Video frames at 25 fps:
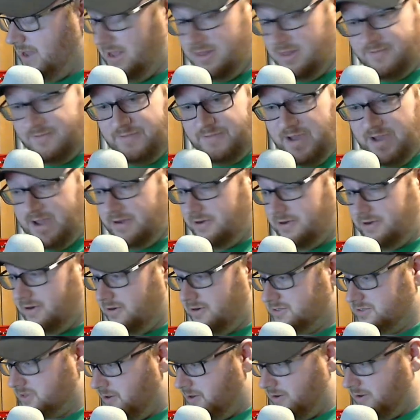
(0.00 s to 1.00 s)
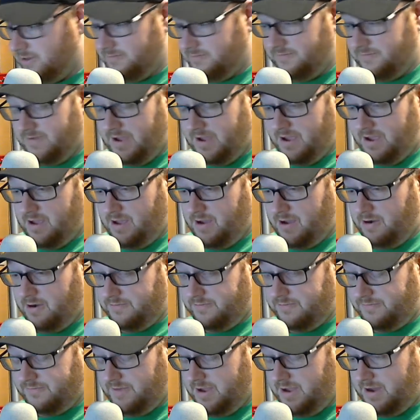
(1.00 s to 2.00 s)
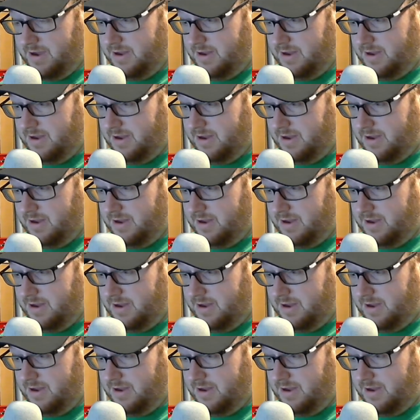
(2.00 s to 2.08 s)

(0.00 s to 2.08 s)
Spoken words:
King of the Fighters, Art of